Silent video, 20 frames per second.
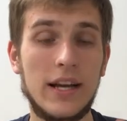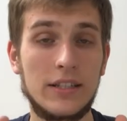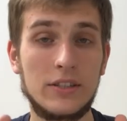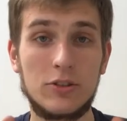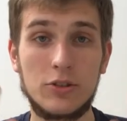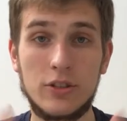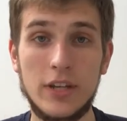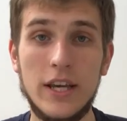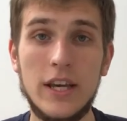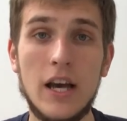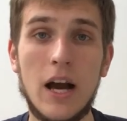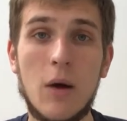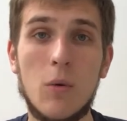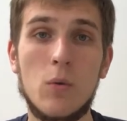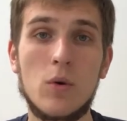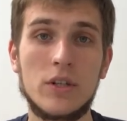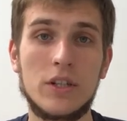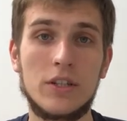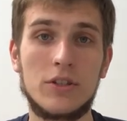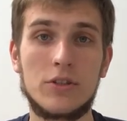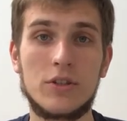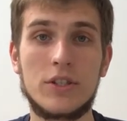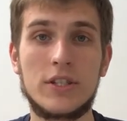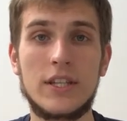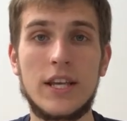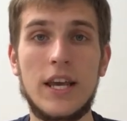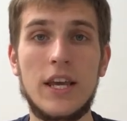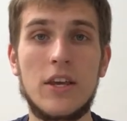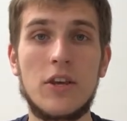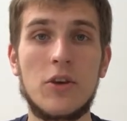And today I wanted to
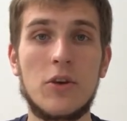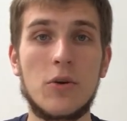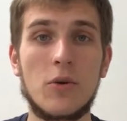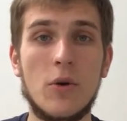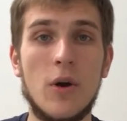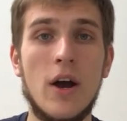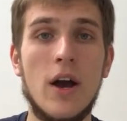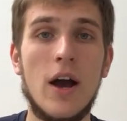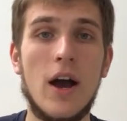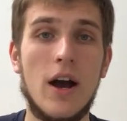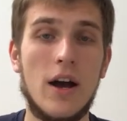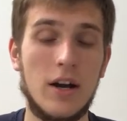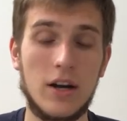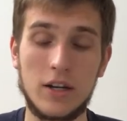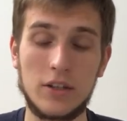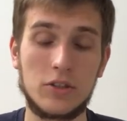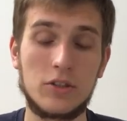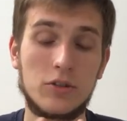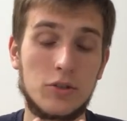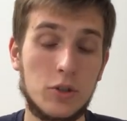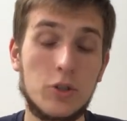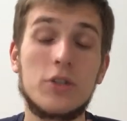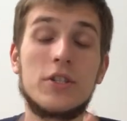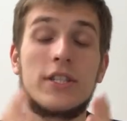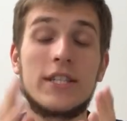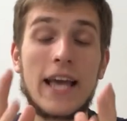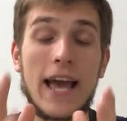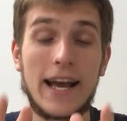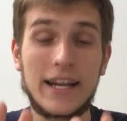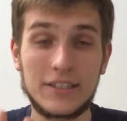say you to
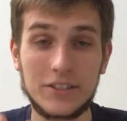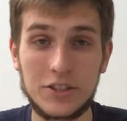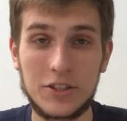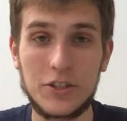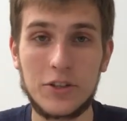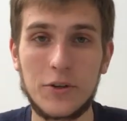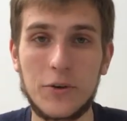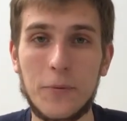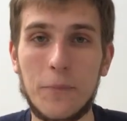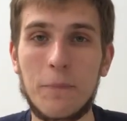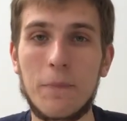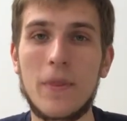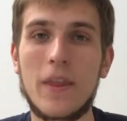send you